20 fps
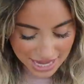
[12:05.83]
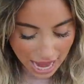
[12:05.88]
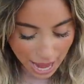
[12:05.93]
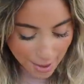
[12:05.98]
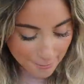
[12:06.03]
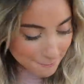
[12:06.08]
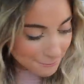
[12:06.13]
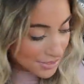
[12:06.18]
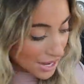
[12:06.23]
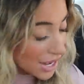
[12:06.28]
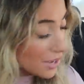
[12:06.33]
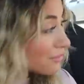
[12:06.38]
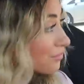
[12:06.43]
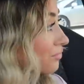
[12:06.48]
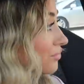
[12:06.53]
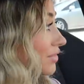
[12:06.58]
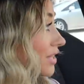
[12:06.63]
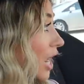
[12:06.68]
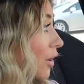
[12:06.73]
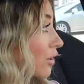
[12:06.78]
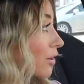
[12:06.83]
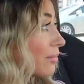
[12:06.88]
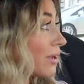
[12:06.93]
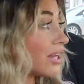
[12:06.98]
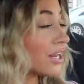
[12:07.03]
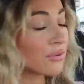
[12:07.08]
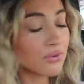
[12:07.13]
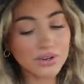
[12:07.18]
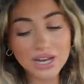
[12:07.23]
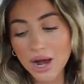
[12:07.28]
that. But now we're
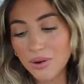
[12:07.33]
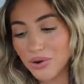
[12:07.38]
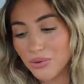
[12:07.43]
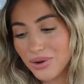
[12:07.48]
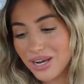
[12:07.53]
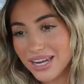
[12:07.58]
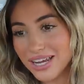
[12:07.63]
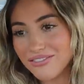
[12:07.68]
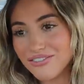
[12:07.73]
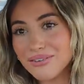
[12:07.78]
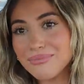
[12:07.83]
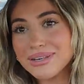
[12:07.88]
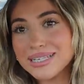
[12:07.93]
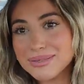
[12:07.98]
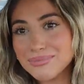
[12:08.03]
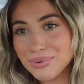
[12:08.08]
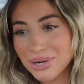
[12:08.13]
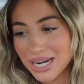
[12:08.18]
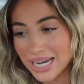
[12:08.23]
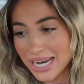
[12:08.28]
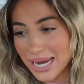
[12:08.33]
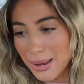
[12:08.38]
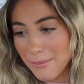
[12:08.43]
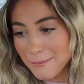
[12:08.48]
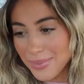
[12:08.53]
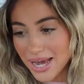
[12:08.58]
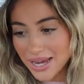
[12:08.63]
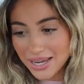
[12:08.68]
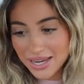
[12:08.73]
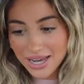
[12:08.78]
made, now we're waiting for Miss Brittany and
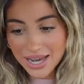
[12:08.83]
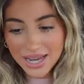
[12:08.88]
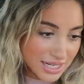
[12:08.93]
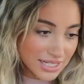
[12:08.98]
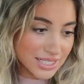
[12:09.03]
Becca